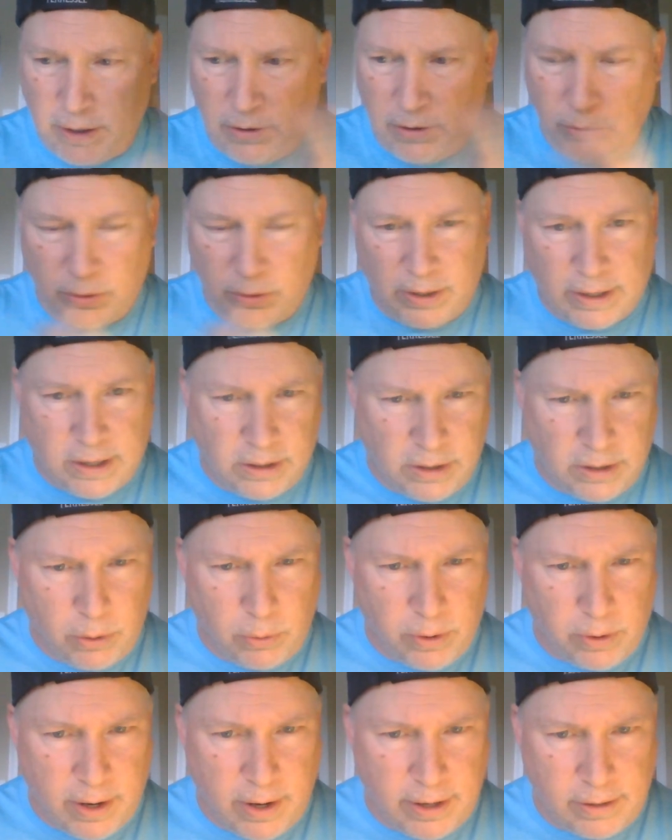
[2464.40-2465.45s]
were like a
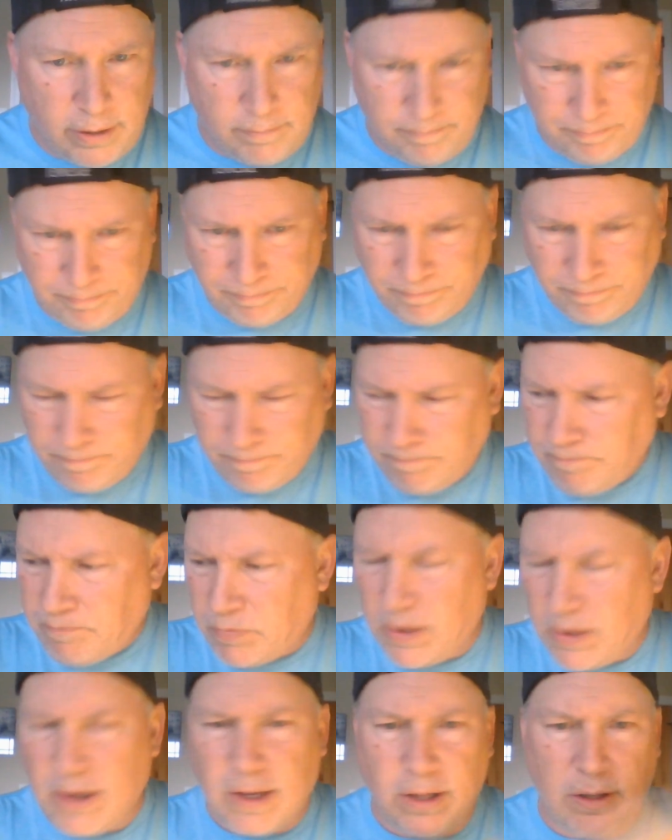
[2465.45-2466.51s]
lower knight,
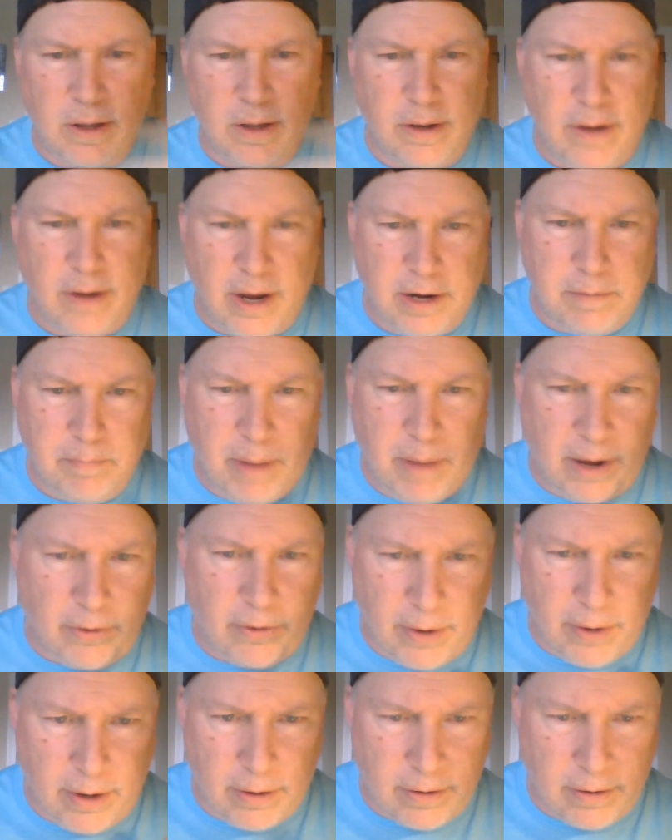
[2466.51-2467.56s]
like a knight
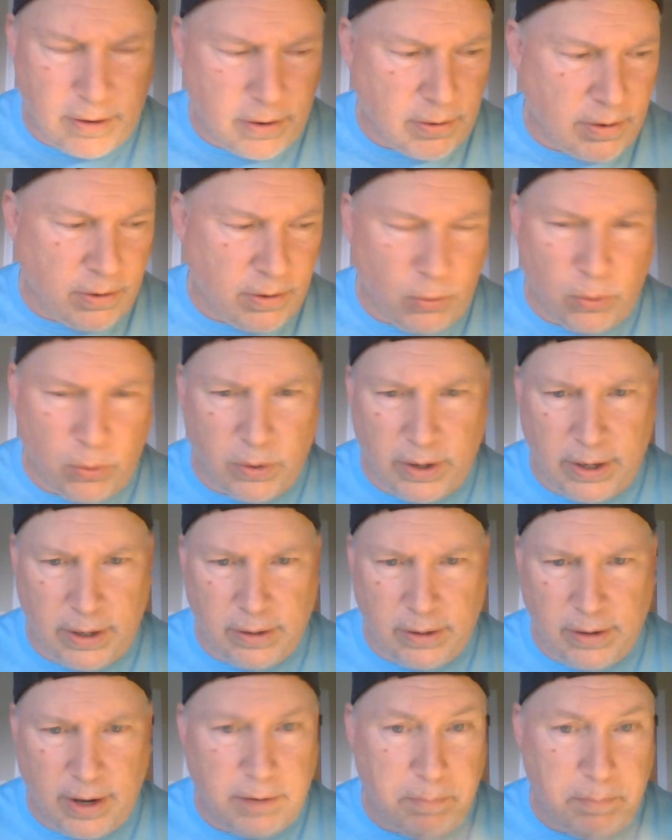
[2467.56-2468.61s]
banneret or
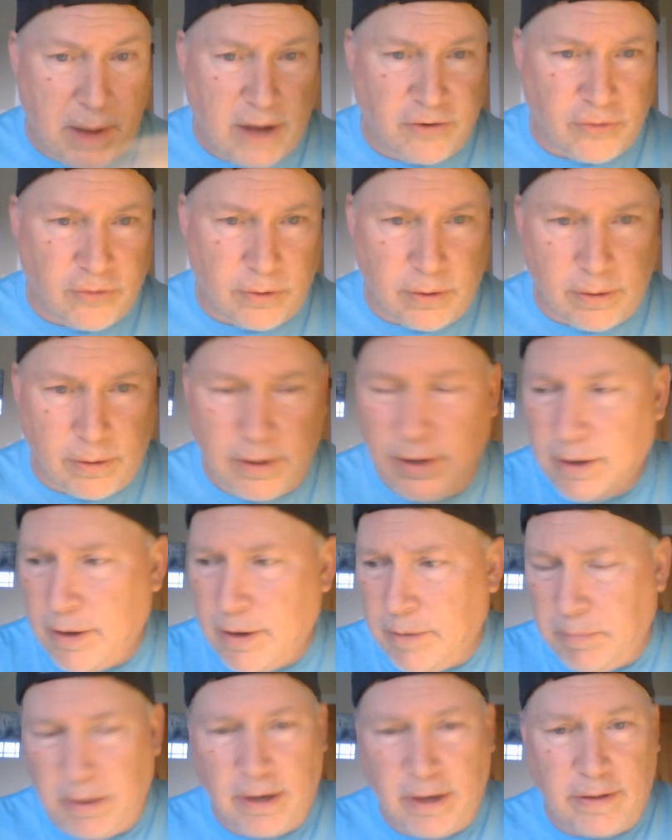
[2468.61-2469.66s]
a knight bachelor,
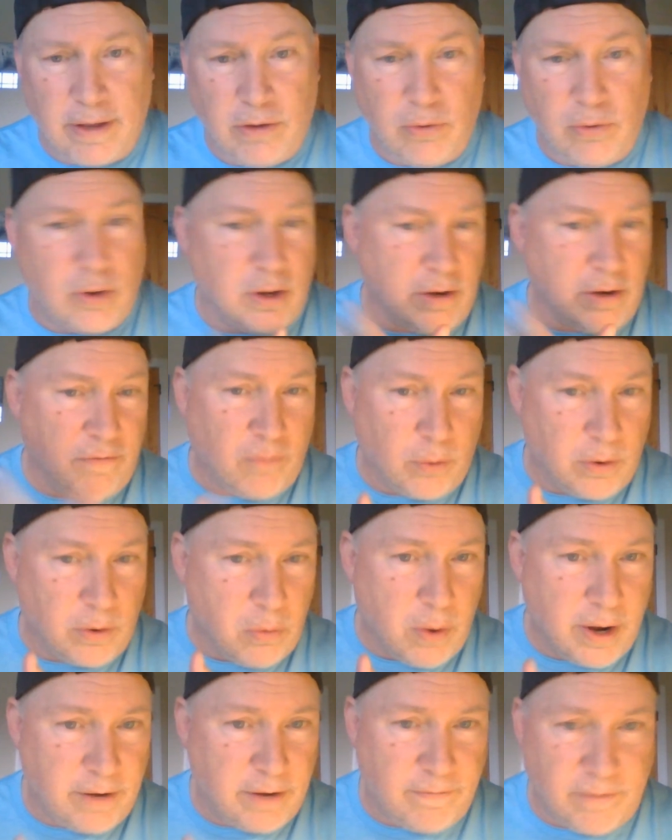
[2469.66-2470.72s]
meaning that you couldn't afford a
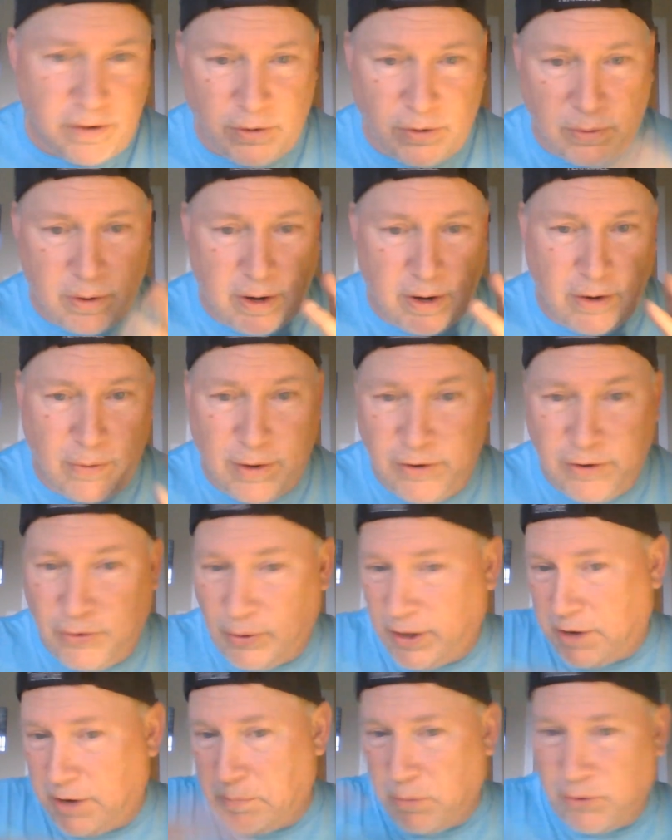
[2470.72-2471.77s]
wife and you had to do a
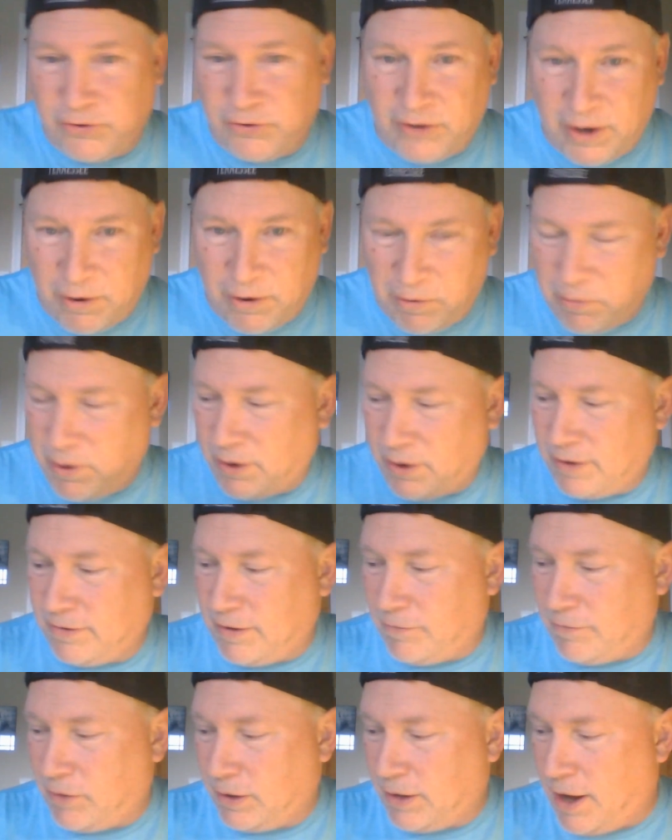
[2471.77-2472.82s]
lot of mercenary work and
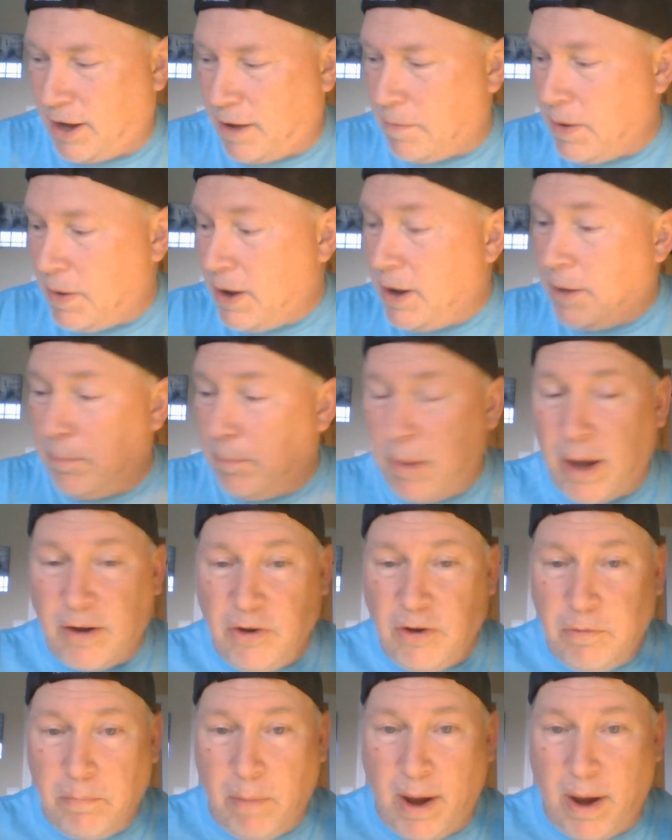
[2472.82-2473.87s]
stuff like that. But
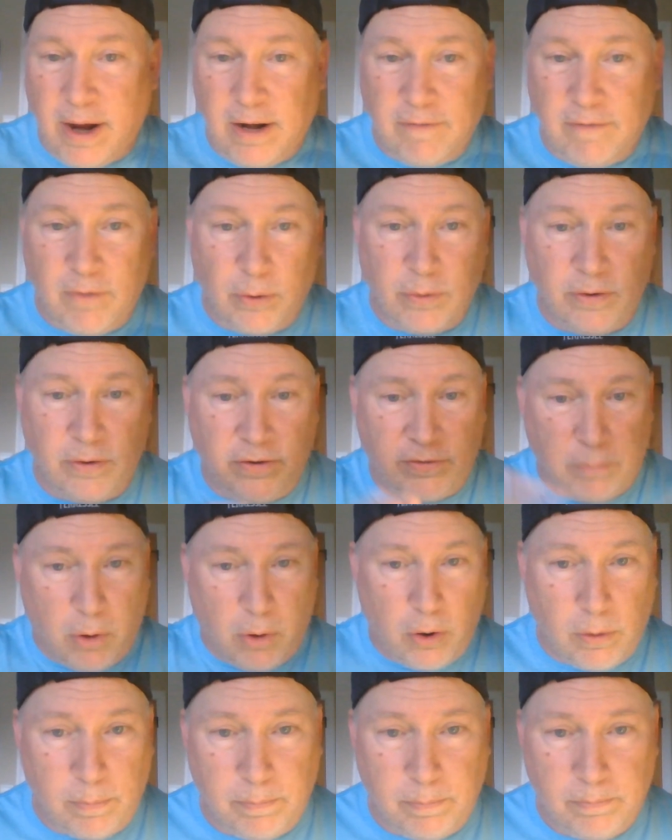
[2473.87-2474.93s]
you might have owned a
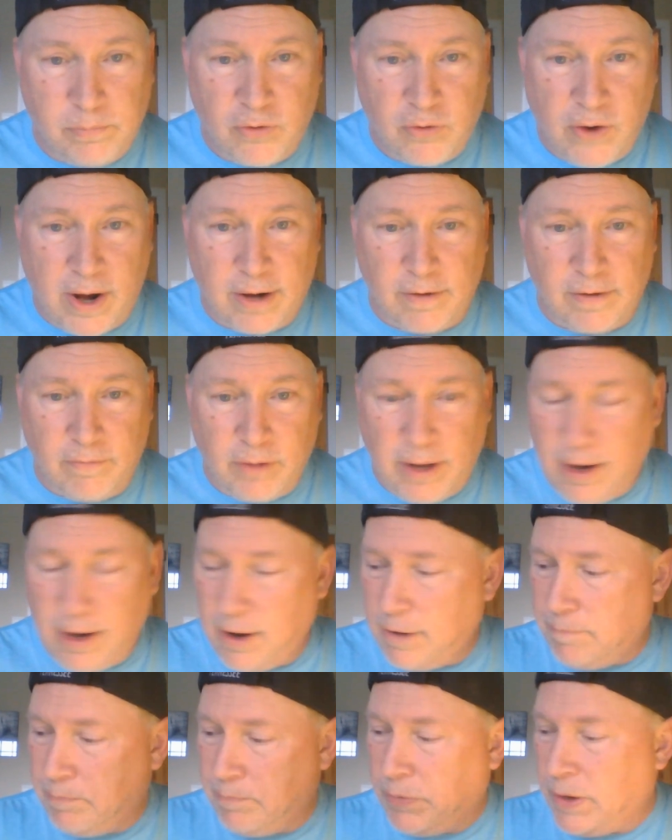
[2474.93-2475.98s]
small tract of
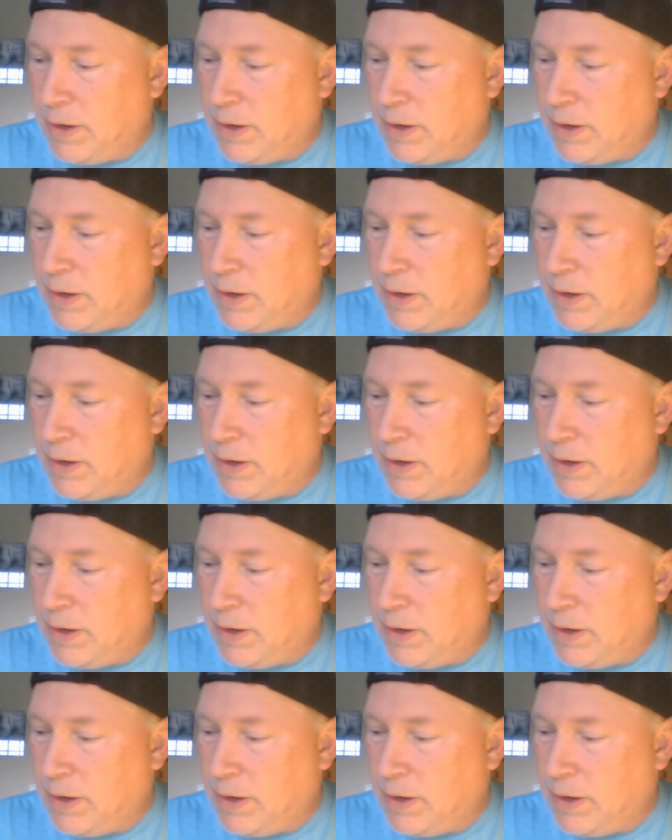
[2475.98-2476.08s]
land,